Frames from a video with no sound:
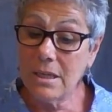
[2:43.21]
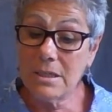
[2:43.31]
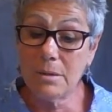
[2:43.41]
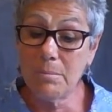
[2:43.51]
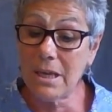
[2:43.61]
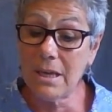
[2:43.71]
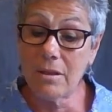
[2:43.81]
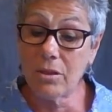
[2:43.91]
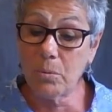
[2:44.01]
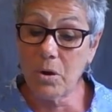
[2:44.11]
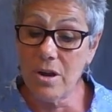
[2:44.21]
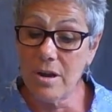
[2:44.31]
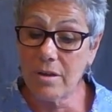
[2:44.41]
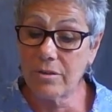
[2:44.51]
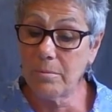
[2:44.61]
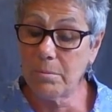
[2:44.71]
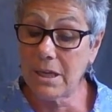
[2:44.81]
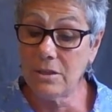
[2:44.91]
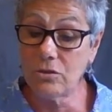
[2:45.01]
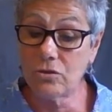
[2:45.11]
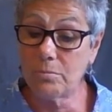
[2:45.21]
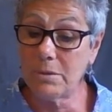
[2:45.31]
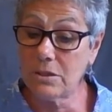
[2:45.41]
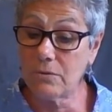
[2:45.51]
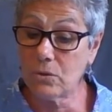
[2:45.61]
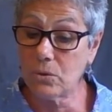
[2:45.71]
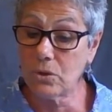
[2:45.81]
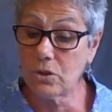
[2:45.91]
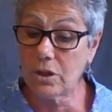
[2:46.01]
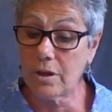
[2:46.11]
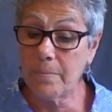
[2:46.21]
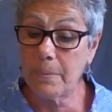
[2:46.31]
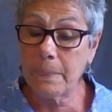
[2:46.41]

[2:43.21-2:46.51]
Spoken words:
To me they were nothing but instruments of torture.